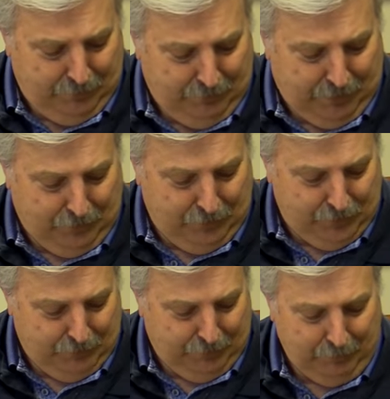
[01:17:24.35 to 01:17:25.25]
Right,
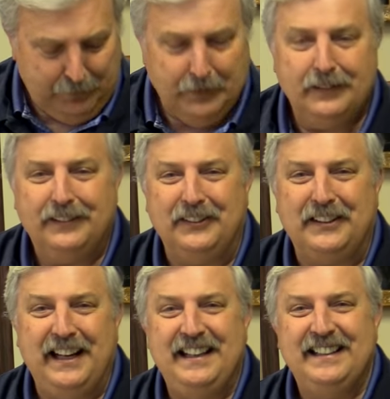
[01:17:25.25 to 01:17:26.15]
girls? Yep.
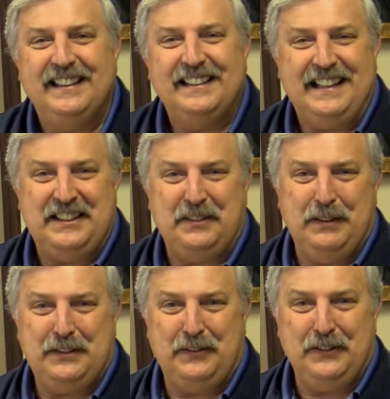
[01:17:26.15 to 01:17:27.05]
Okay? Thanks so
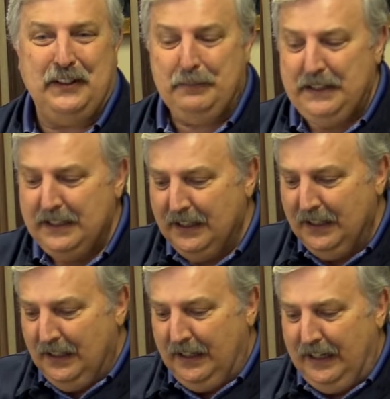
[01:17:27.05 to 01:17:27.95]
much for joining me.
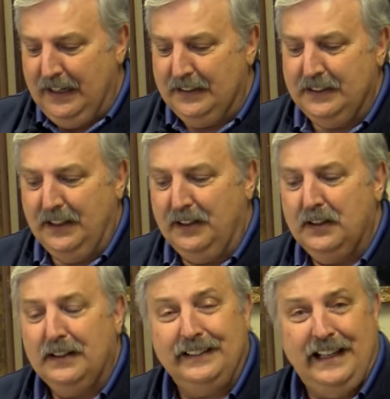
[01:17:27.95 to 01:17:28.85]
And uh,
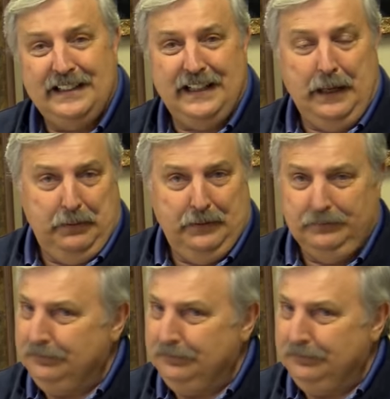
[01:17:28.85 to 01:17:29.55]
landscape.